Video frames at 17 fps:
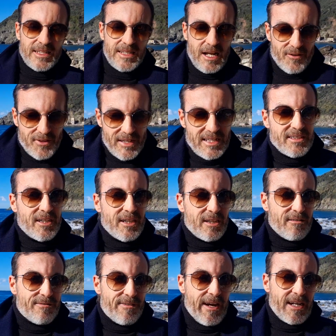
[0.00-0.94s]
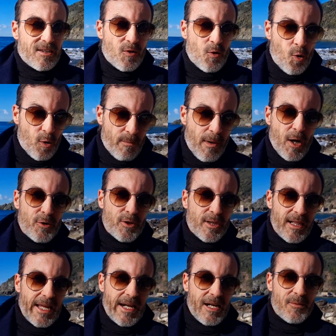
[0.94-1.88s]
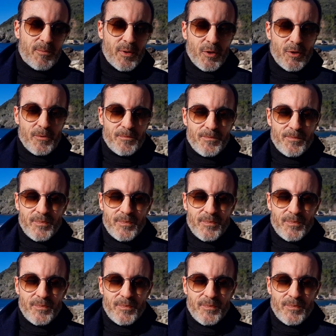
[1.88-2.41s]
Now this can affect hormonal output